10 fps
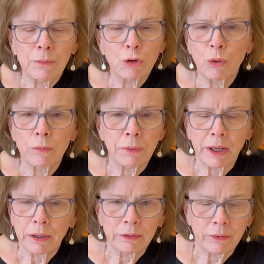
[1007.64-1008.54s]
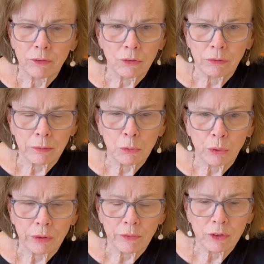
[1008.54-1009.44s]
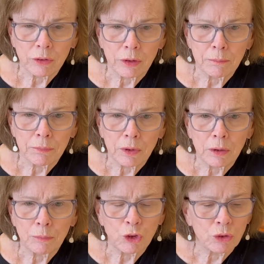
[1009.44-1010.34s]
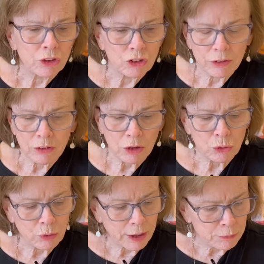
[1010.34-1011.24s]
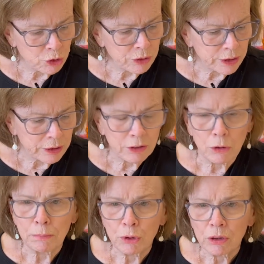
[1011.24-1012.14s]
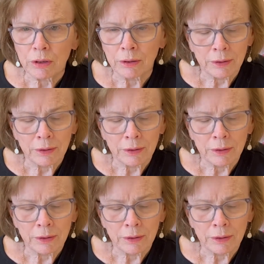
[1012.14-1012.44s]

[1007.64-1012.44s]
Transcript: going back to the drawing board all the time. You can just go grab your knitting notebook.